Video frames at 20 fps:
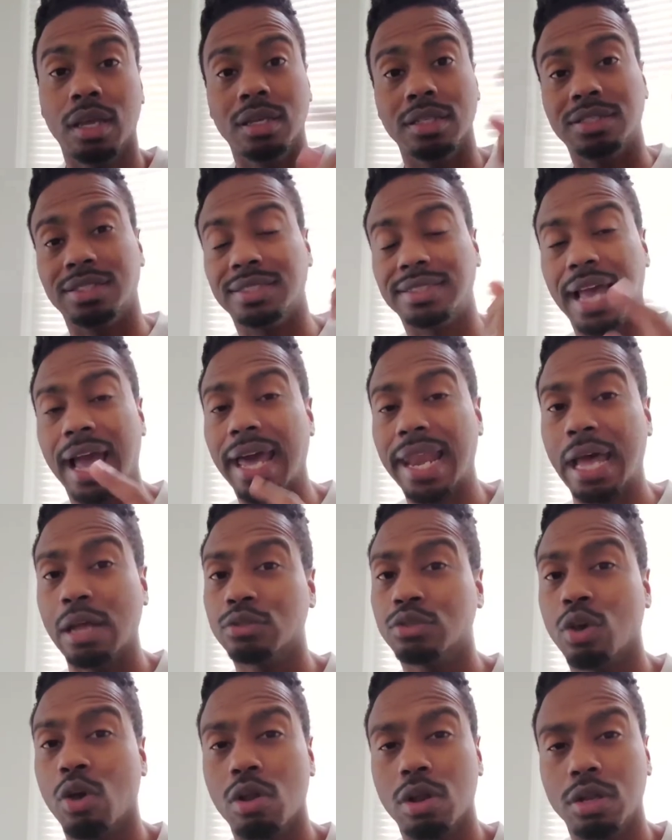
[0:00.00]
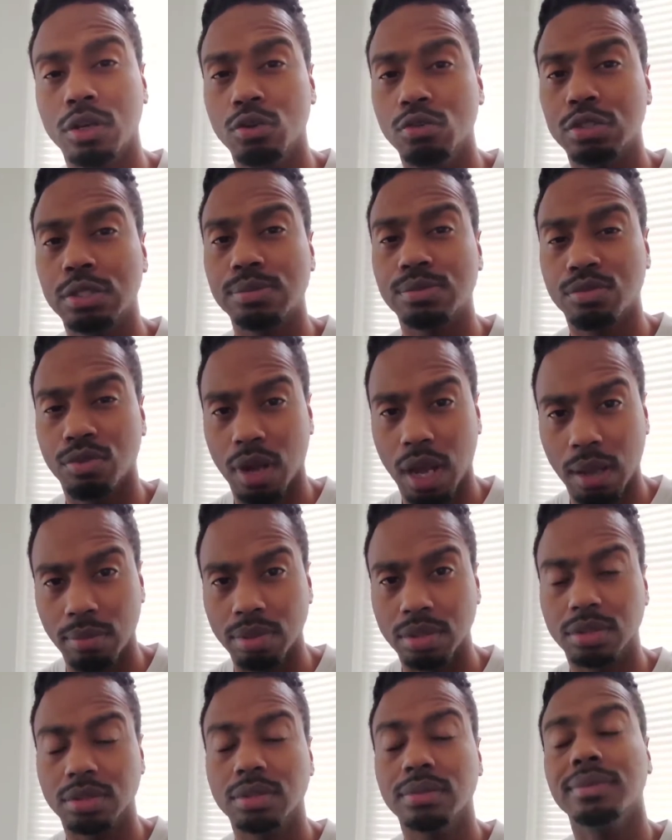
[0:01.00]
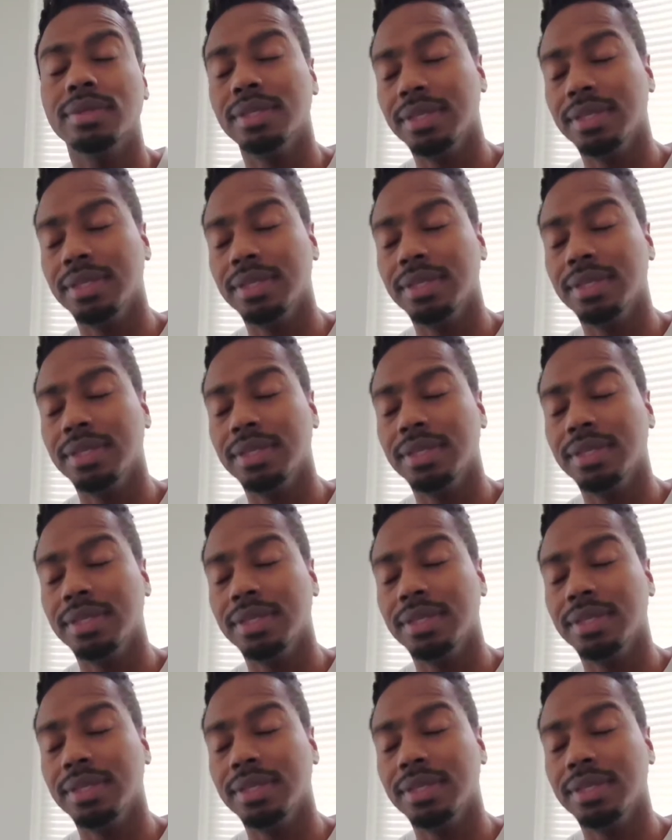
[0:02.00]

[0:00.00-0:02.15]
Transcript: Shout out to all the new subscribers.